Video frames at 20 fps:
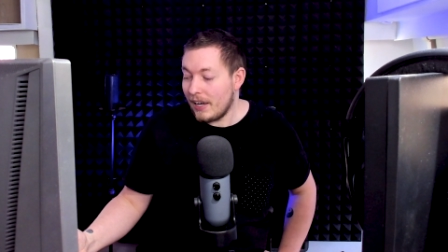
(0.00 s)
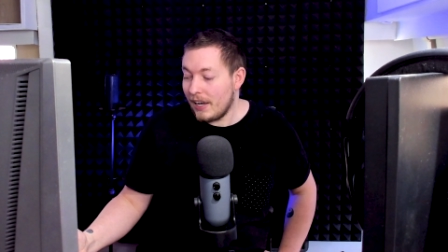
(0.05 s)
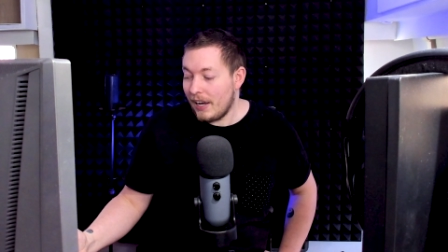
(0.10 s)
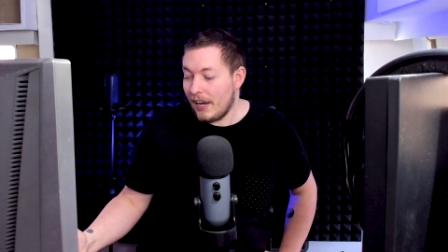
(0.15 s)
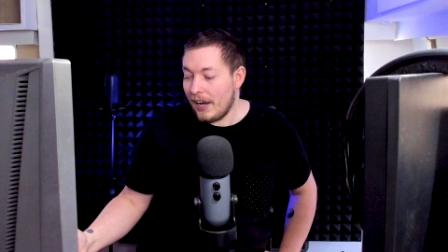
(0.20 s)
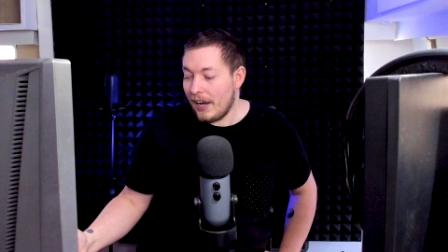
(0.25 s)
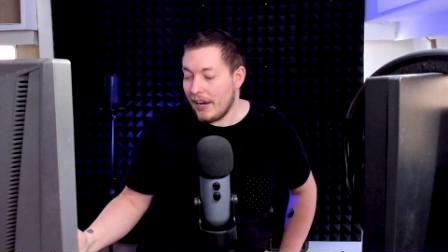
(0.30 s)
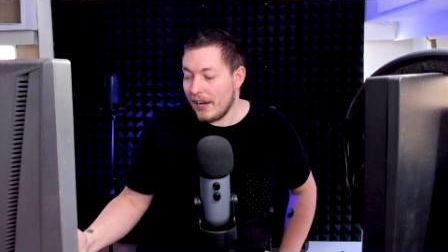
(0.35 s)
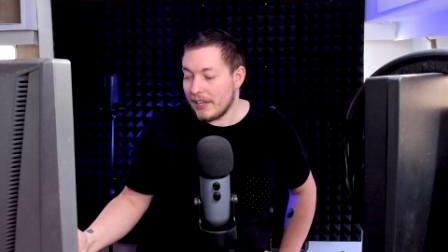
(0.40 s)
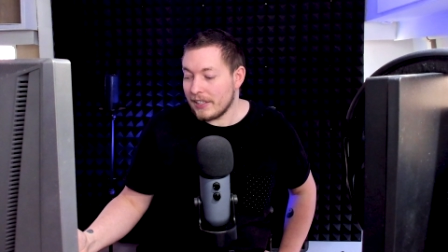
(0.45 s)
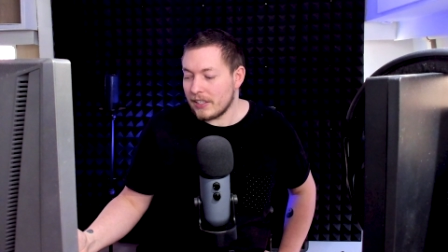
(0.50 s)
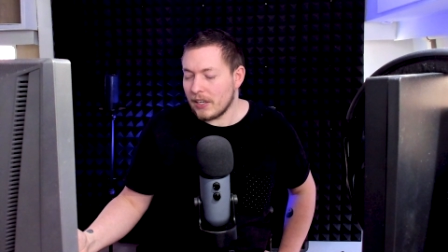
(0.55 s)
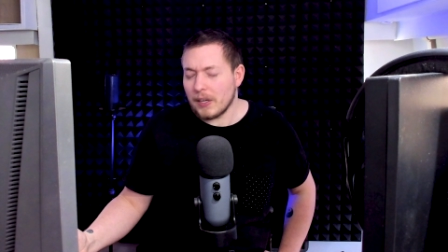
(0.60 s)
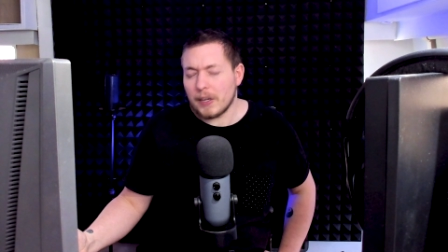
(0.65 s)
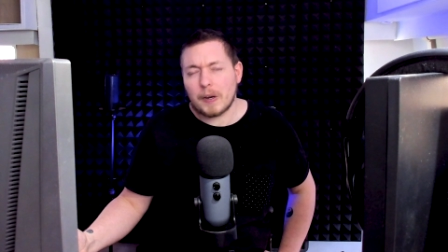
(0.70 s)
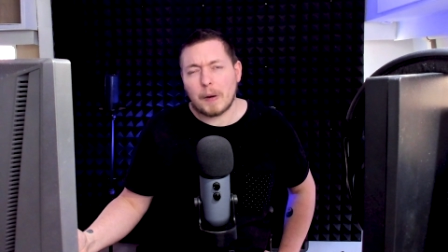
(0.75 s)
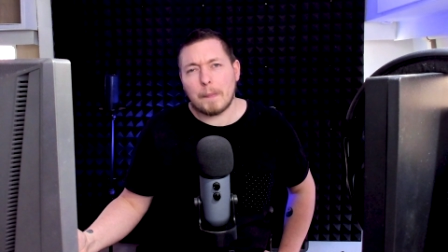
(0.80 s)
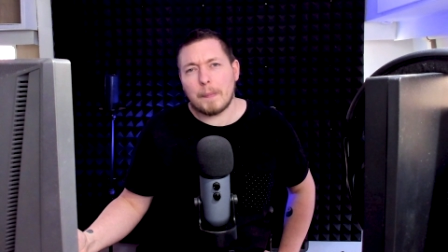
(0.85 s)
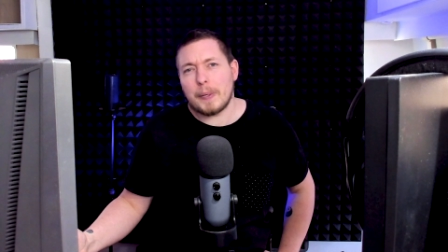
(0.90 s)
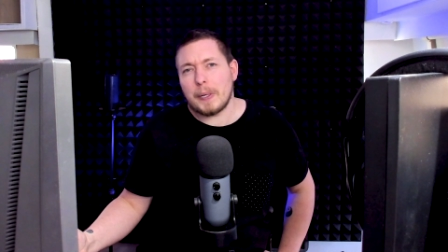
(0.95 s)
And a
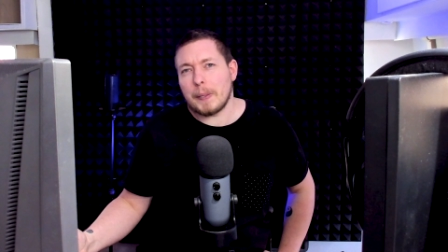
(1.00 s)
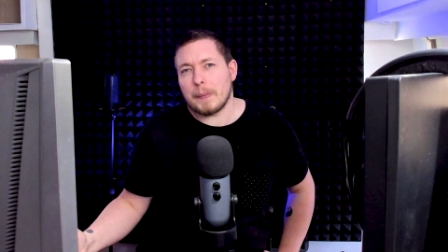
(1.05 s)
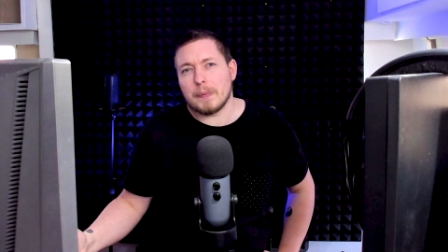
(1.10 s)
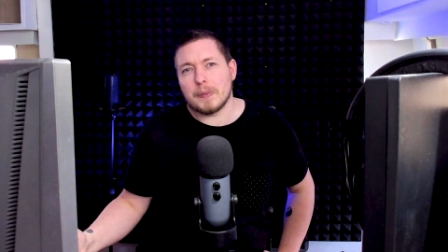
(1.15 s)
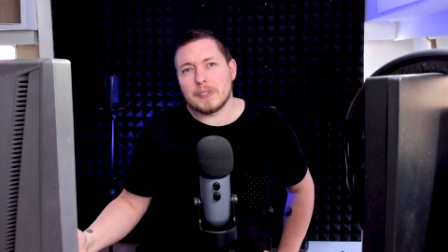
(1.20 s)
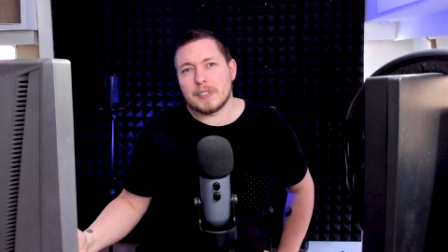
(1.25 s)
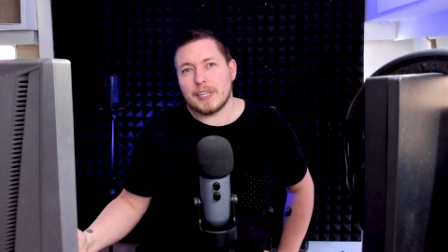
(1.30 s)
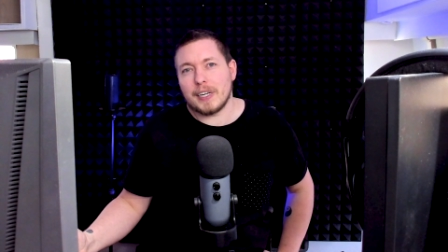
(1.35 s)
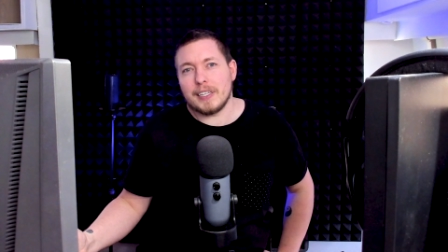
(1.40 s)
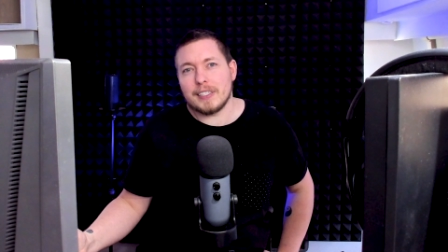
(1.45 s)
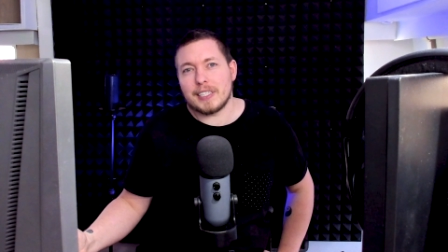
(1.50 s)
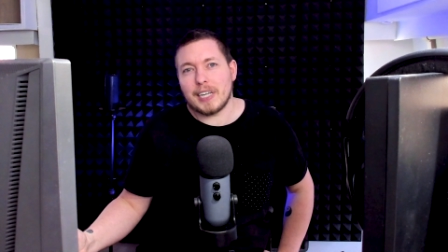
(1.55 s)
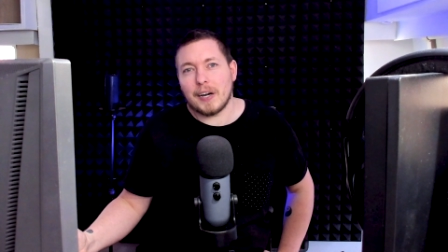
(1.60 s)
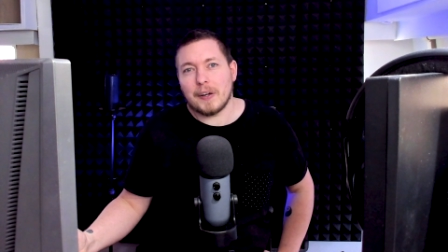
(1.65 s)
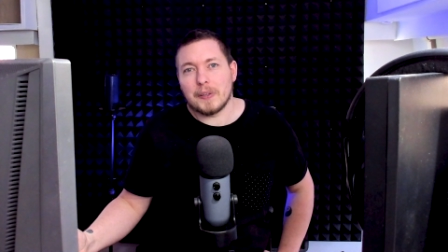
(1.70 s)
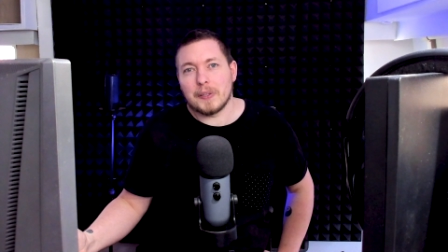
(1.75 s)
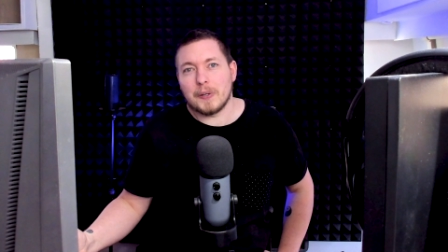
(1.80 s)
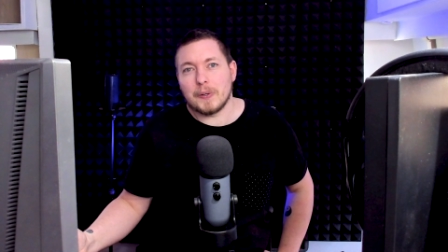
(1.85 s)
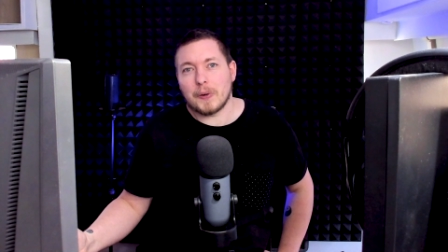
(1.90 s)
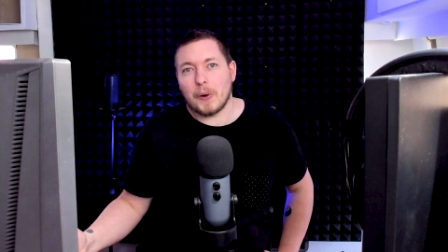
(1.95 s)
lot of people, they
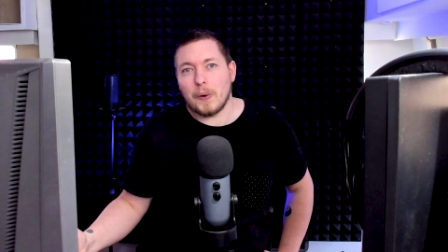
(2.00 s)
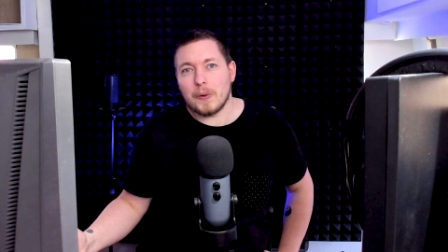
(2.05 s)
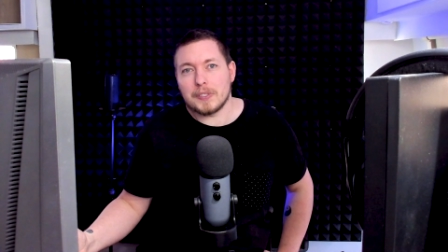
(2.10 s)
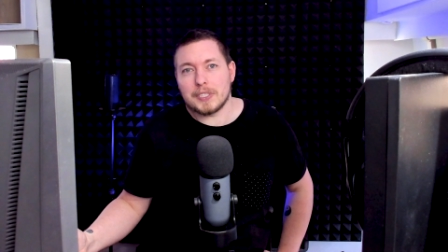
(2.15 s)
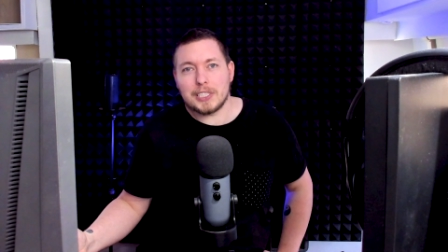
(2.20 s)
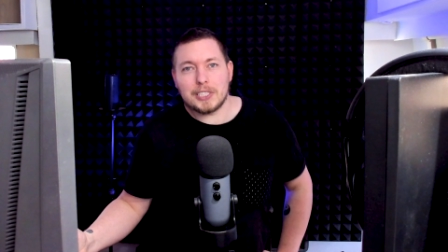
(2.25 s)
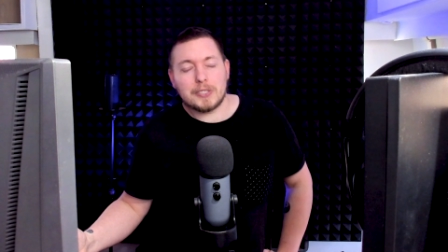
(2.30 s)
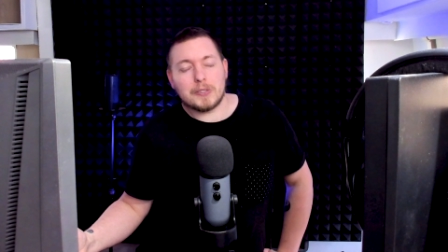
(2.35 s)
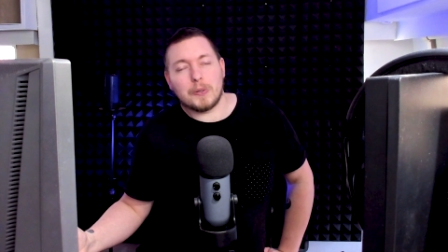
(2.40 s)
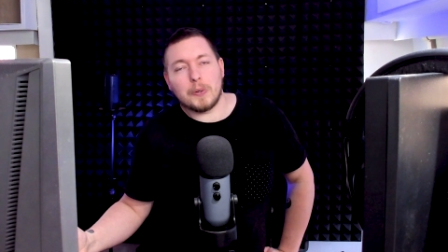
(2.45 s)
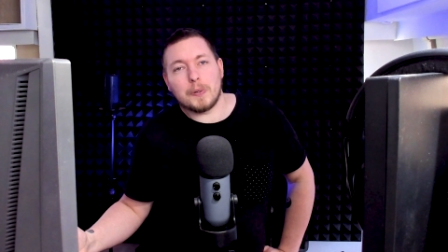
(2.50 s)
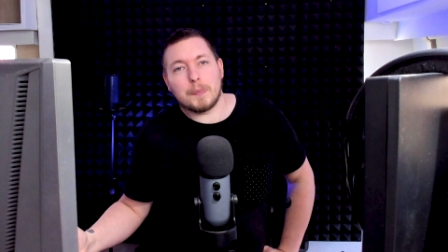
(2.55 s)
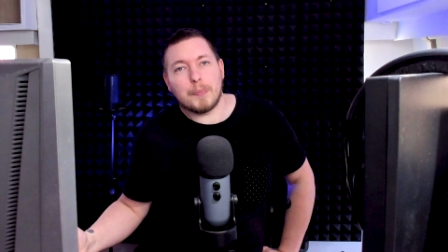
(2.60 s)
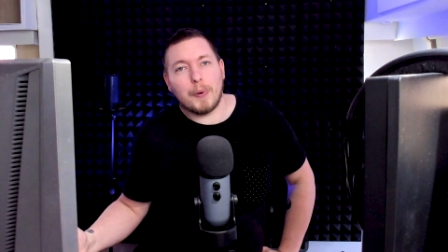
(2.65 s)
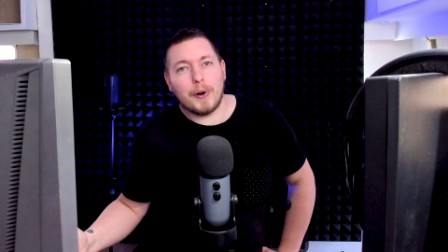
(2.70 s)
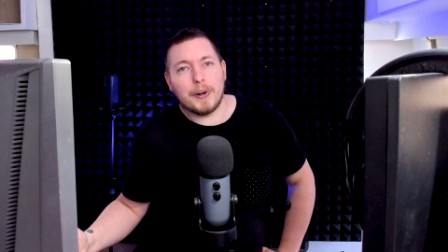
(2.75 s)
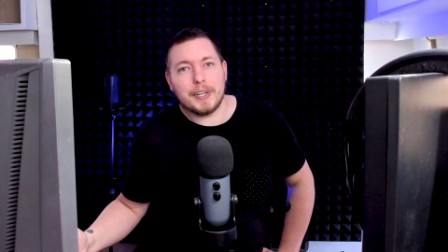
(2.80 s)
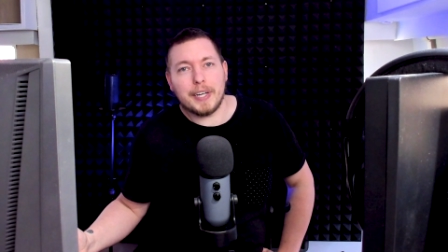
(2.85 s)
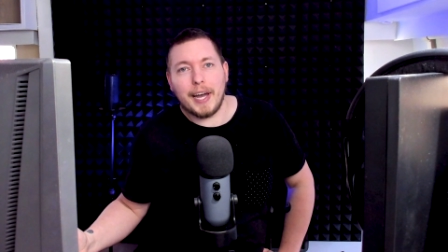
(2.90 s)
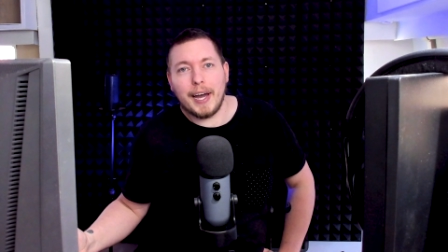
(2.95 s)
download all these
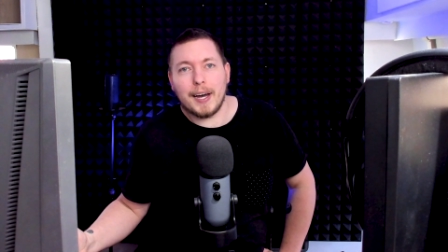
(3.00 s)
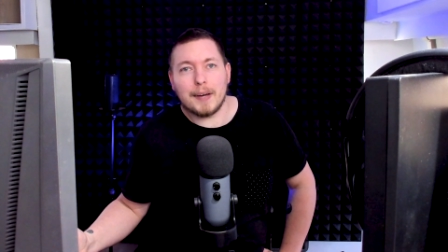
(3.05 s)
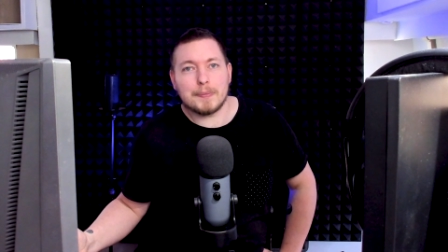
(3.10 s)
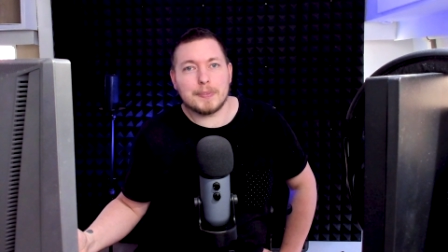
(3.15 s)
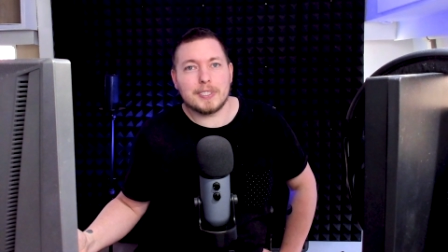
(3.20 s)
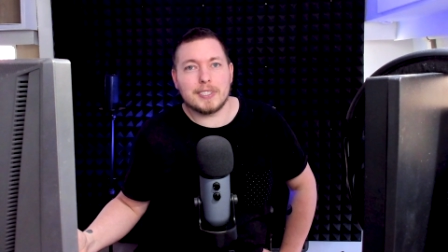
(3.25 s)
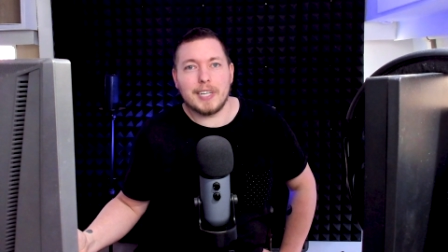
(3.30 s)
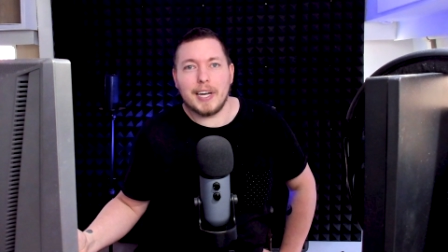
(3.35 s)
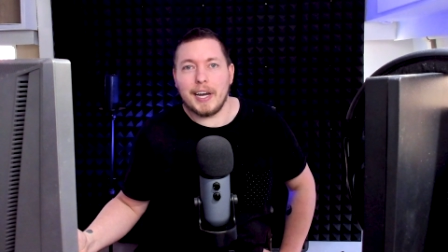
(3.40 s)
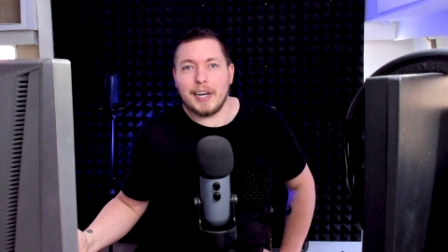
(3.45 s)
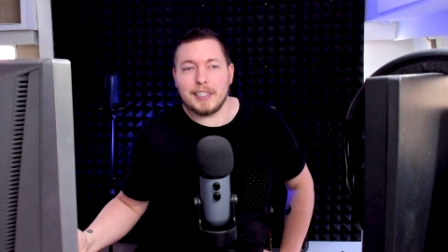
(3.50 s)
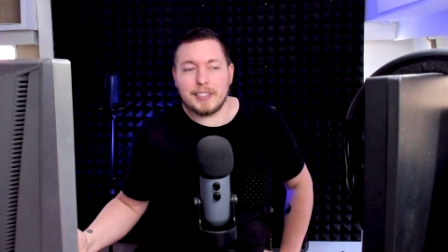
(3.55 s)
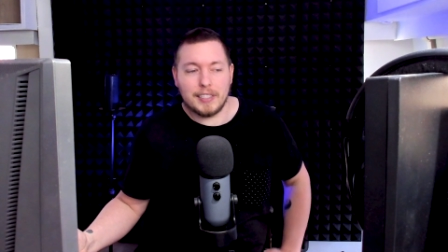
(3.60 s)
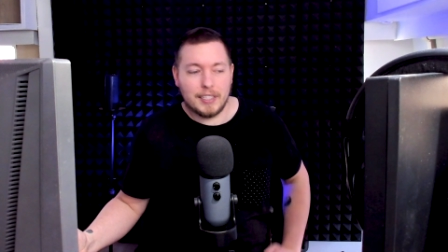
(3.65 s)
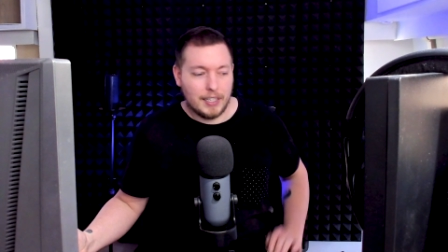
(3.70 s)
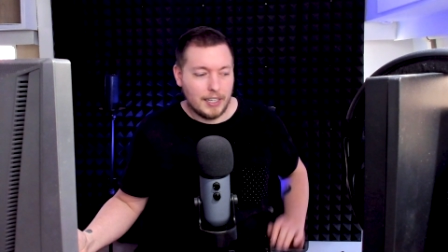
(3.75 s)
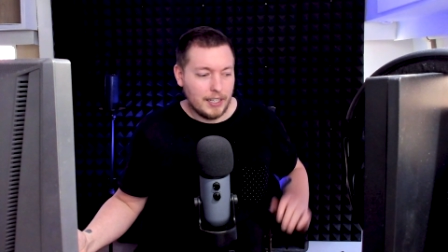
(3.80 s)
third-party apps that,